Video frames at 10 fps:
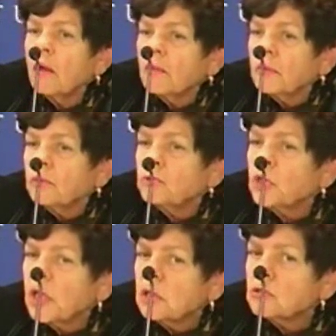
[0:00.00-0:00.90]
you
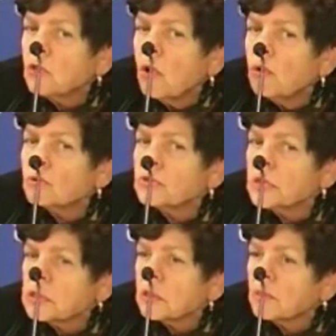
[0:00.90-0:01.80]
change the whole
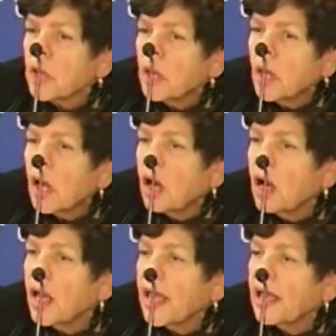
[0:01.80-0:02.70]
system.
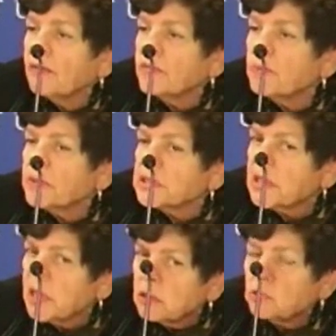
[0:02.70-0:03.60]
And the
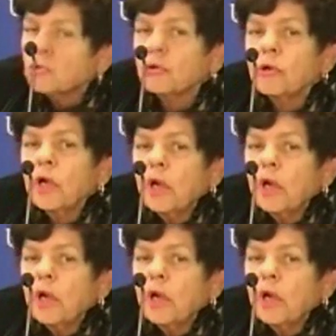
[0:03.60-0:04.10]
potential